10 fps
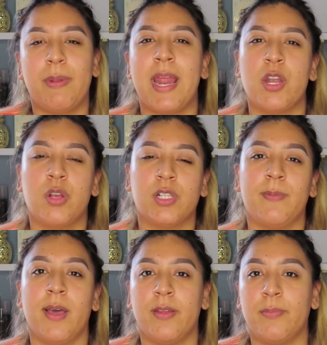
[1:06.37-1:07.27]
but I know
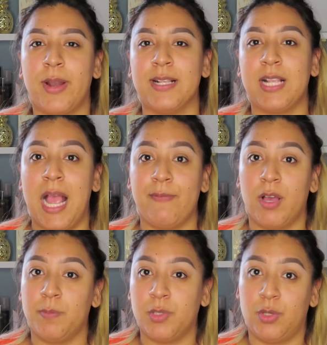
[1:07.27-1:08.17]
some other brands have
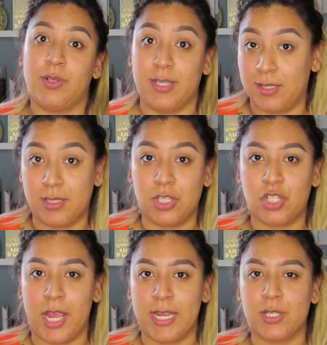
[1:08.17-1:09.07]
up to 60
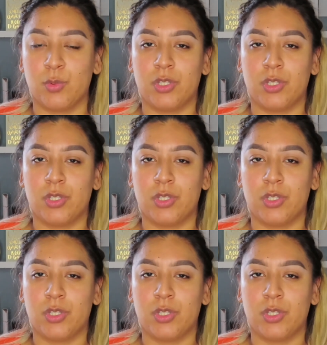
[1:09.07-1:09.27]
shades,